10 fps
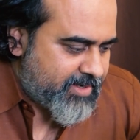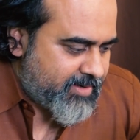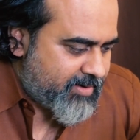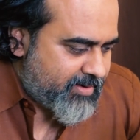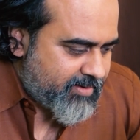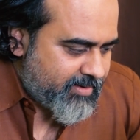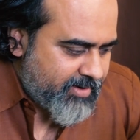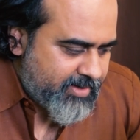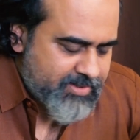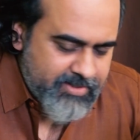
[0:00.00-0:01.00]
and
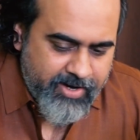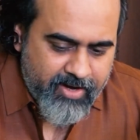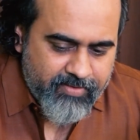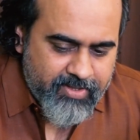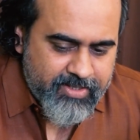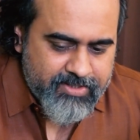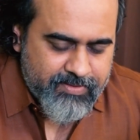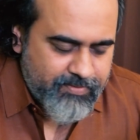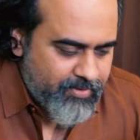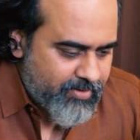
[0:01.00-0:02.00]
stayed with
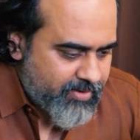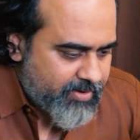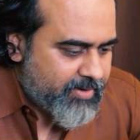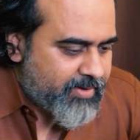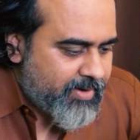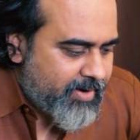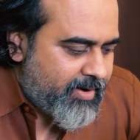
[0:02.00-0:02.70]
us for